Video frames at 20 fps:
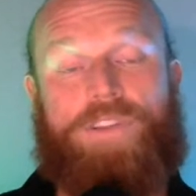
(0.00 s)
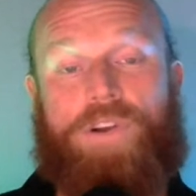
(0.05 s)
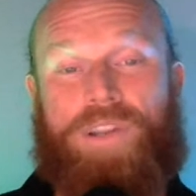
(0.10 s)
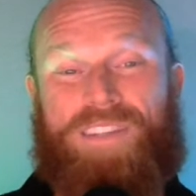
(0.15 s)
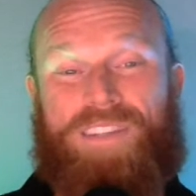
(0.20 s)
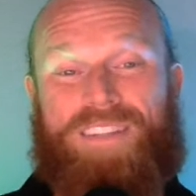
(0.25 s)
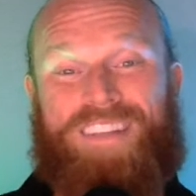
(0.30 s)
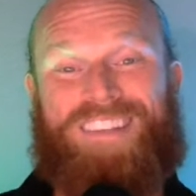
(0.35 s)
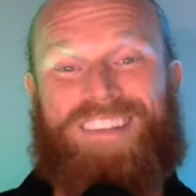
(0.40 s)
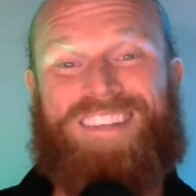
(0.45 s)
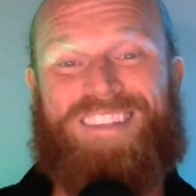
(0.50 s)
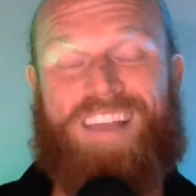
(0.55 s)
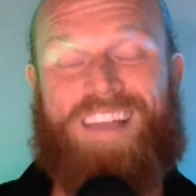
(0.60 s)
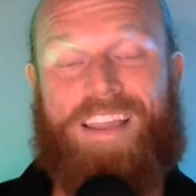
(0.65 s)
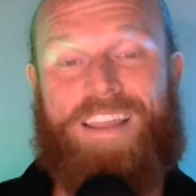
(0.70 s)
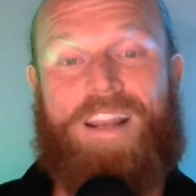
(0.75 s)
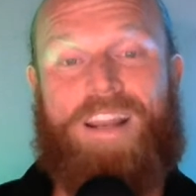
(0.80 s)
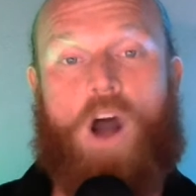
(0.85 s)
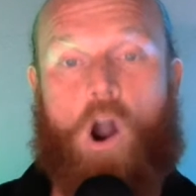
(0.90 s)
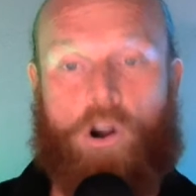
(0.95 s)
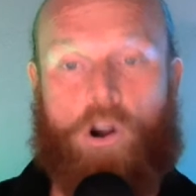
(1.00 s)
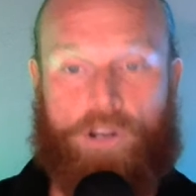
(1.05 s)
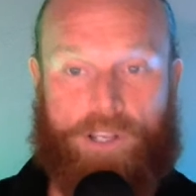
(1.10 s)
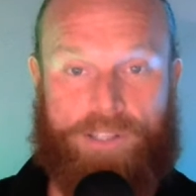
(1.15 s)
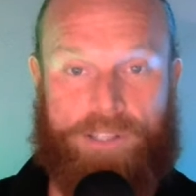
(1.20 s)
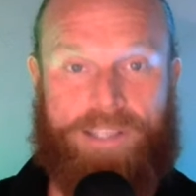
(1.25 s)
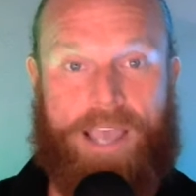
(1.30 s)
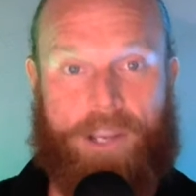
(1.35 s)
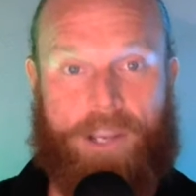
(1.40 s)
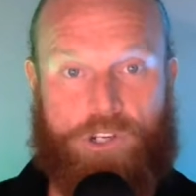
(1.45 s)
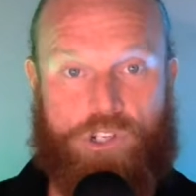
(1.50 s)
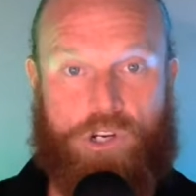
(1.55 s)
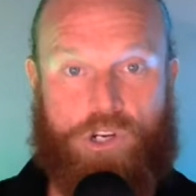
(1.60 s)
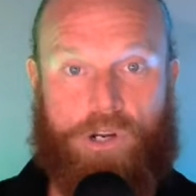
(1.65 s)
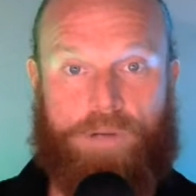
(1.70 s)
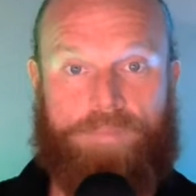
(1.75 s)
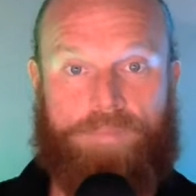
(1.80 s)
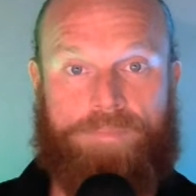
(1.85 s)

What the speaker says: and it's the site architecture,